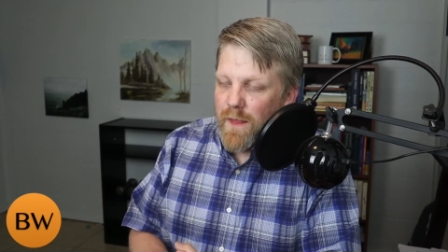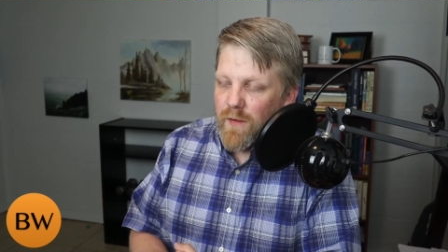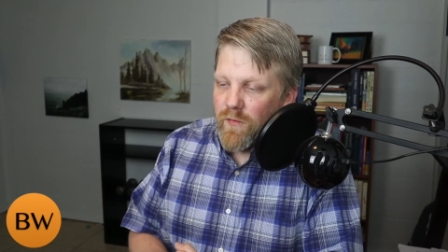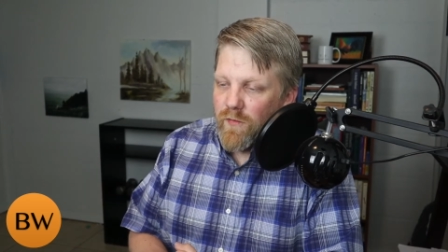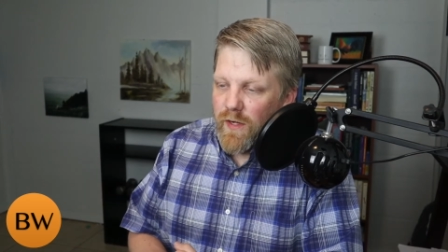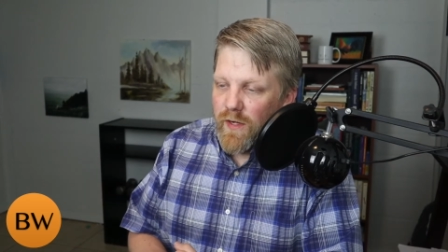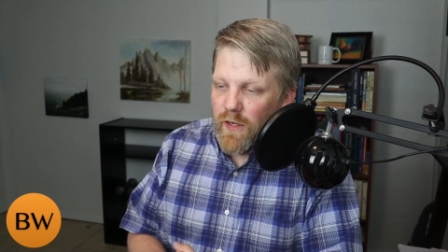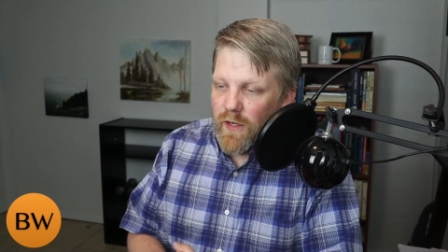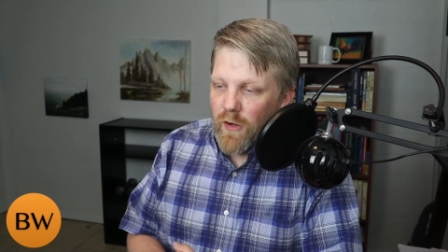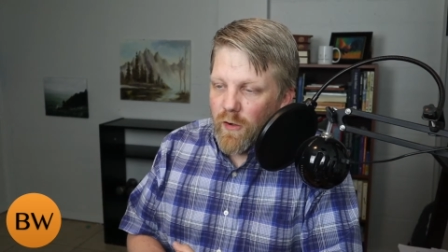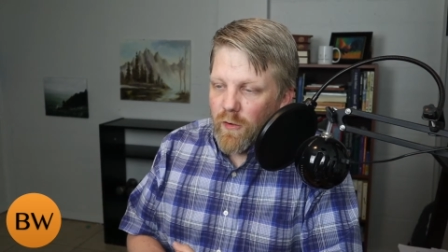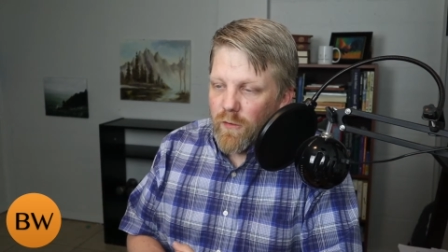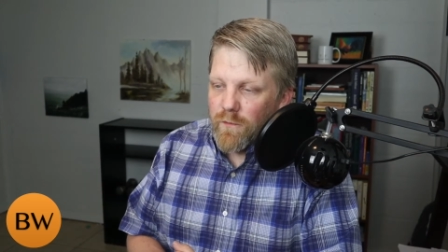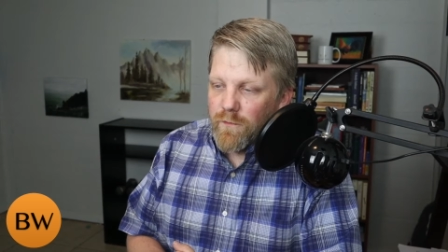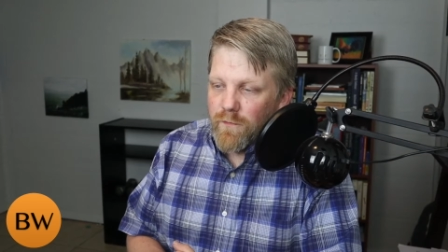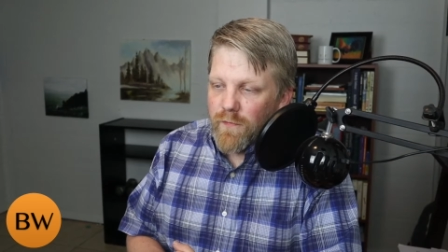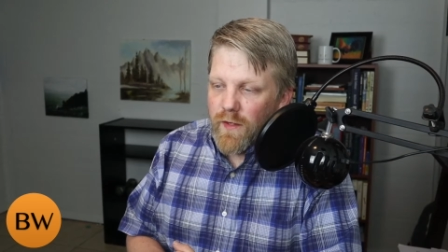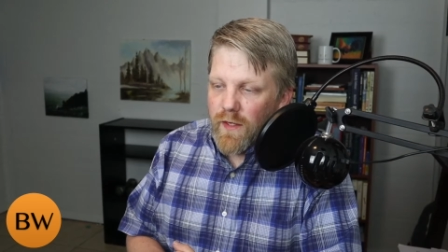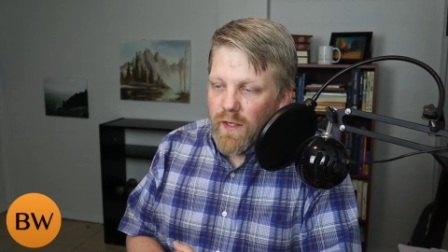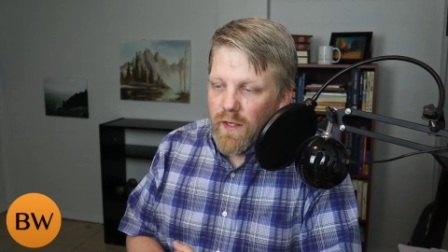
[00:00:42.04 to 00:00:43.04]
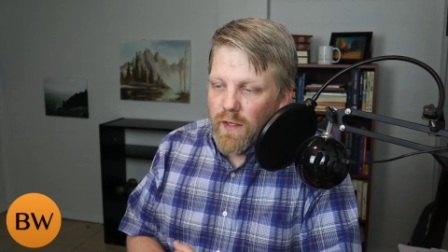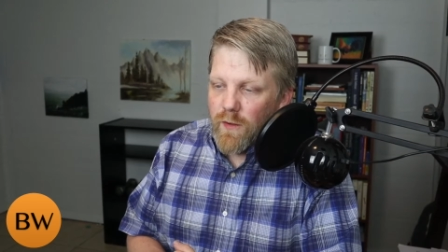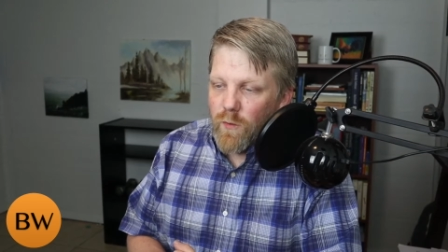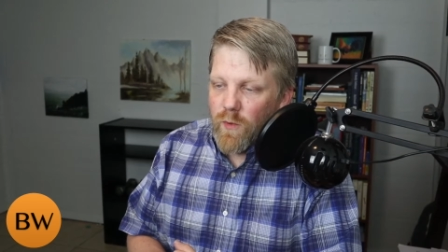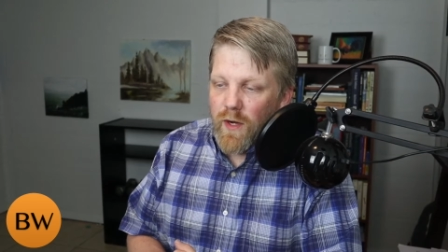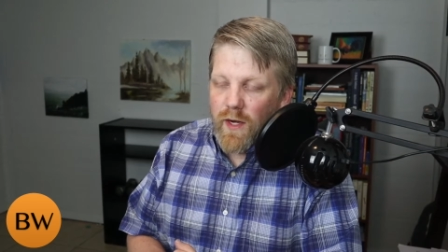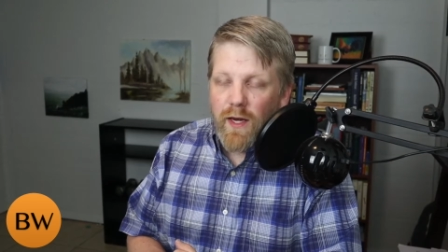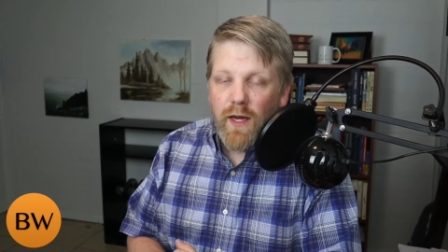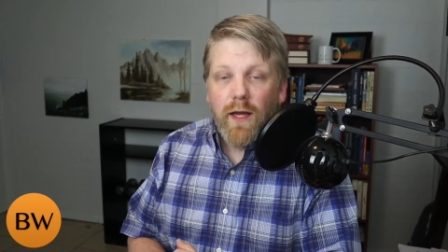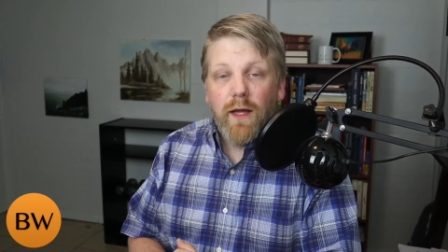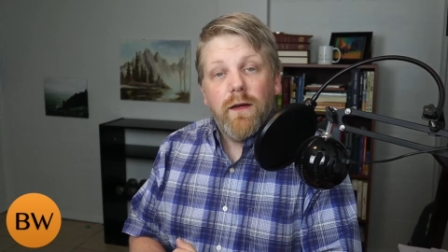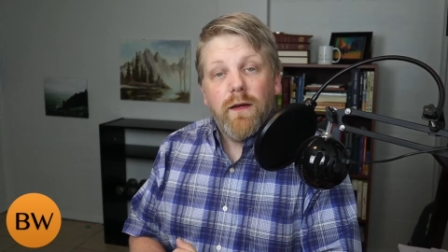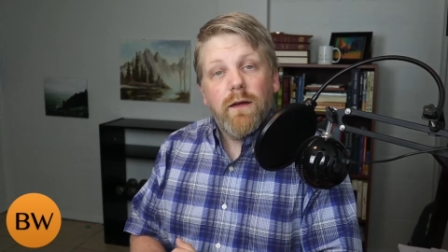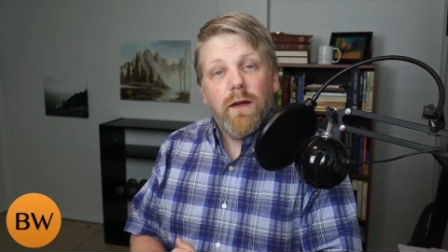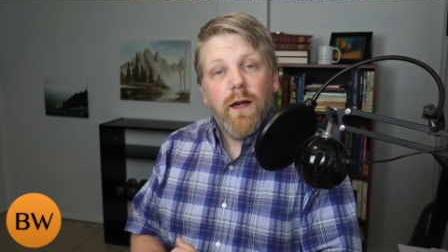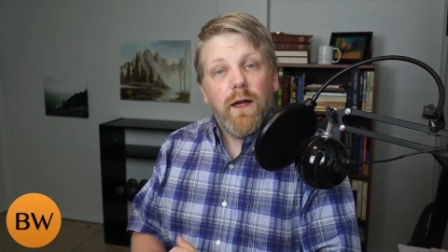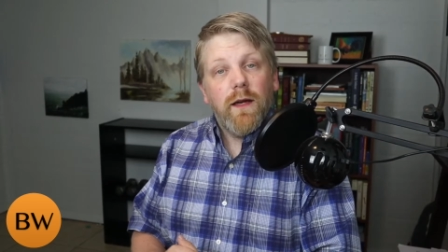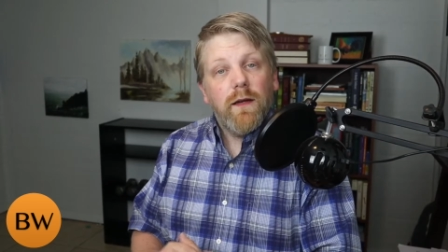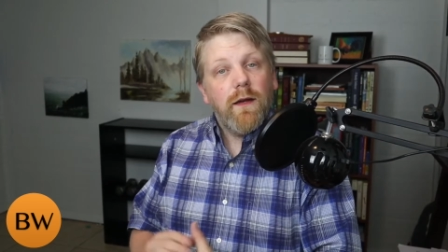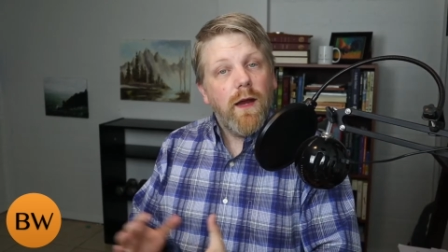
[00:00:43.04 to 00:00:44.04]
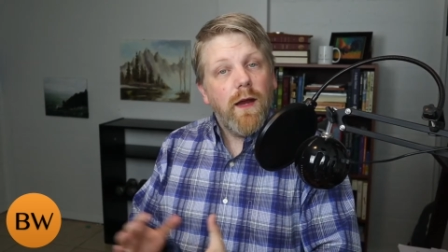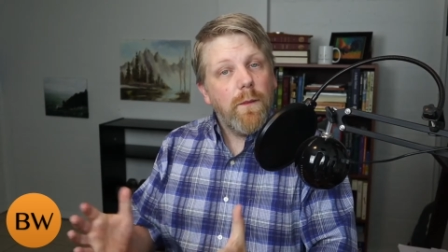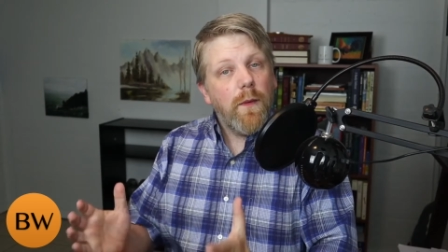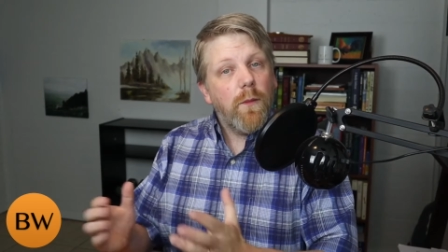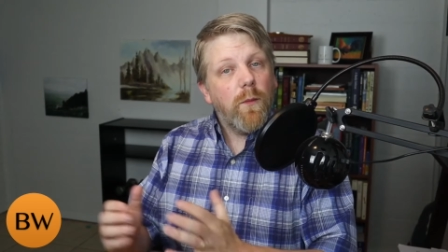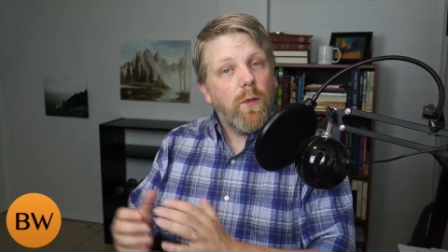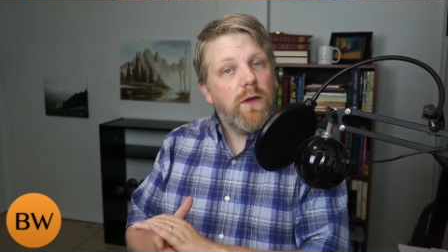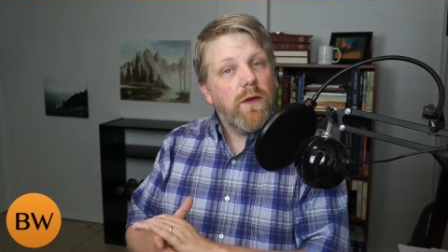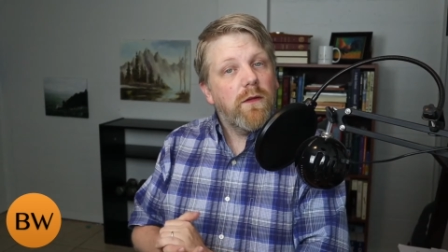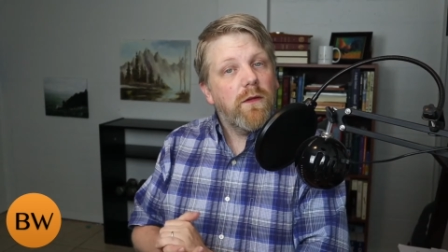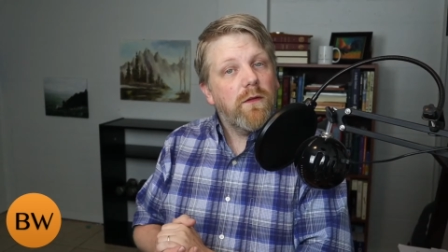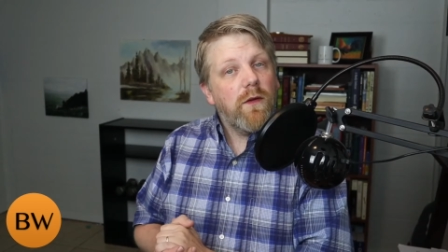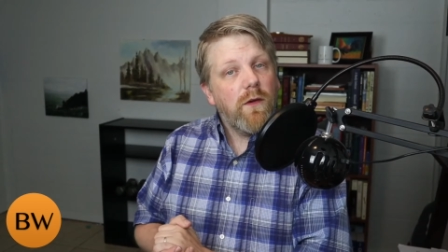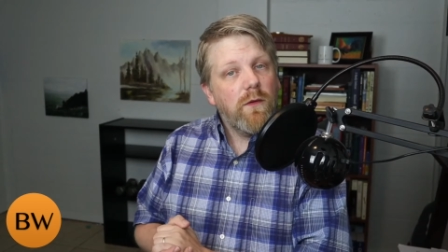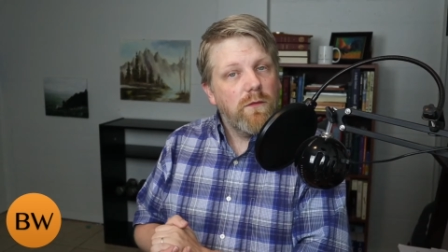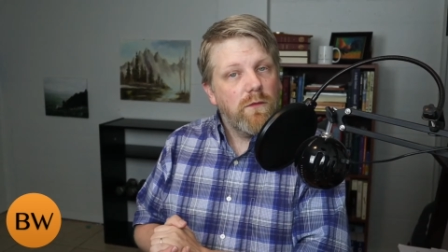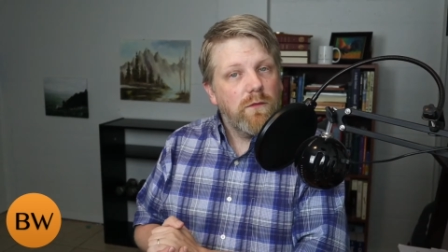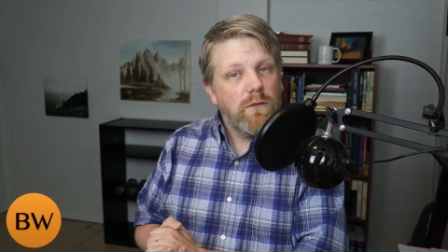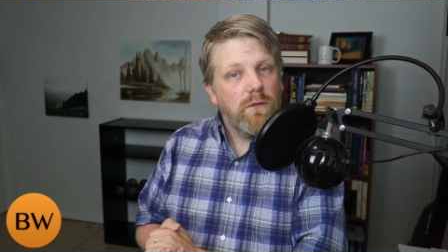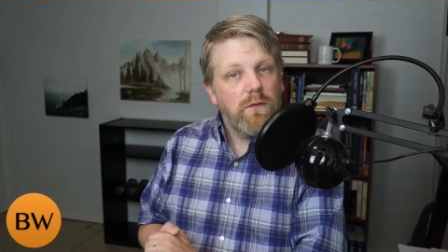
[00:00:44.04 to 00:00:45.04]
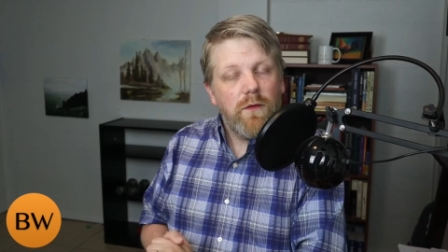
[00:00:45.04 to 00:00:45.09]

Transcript: video, he went ahead and, and came up with his own